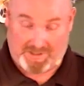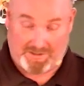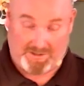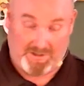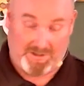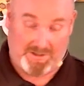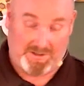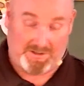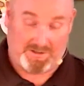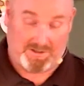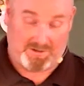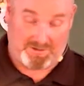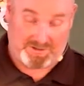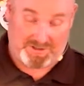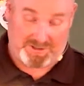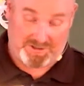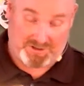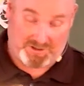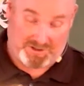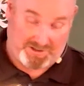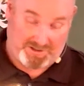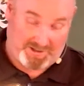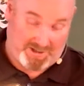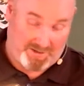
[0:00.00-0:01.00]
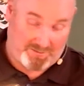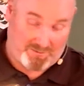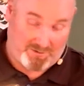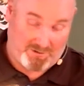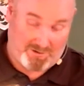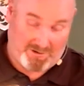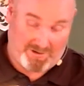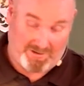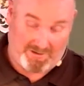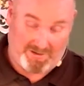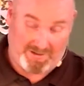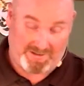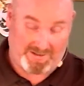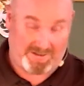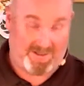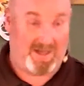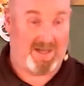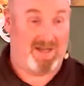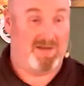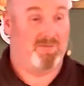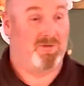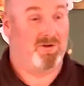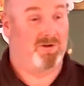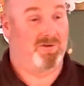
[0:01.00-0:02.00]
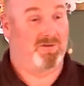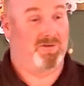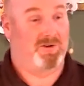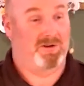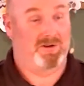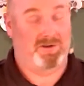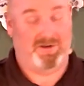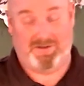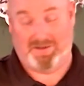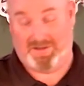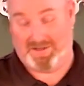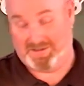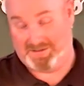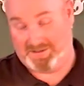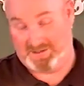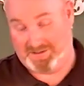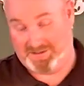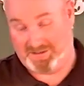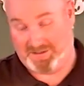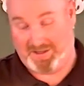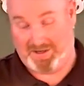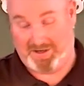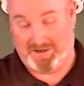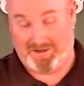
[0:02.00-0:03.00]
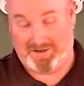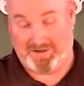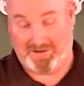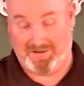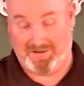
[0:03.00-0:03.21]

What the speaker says: So essentially at that point, it's game over. And that's the slaying